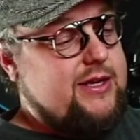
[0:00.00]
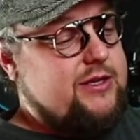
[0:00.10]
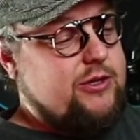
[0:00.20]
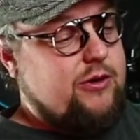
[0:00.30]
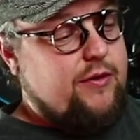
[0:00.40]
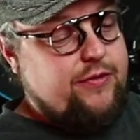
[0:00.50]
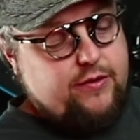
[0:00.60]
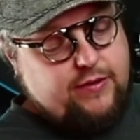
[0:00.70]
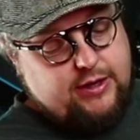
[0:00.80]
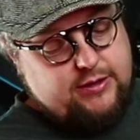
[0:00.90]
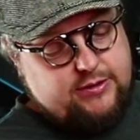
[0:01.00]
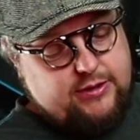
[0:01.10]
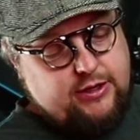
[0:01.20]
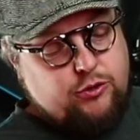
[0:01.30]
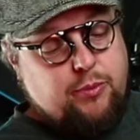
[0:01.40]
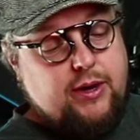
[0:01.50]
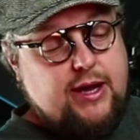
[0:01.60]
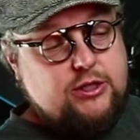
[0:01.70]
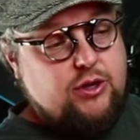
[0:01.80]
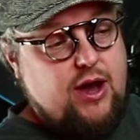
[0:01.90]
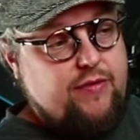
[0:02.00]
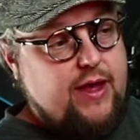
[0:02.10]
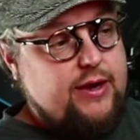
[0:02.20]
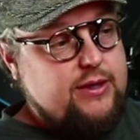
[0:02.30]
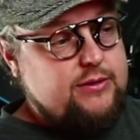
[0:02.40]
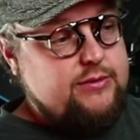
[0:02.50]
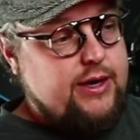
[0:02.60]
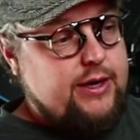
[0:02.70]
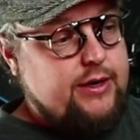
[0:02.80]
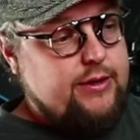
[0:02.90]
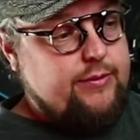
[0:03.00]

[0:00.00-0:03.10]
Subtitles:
so I thought that it could be nice to have that in it.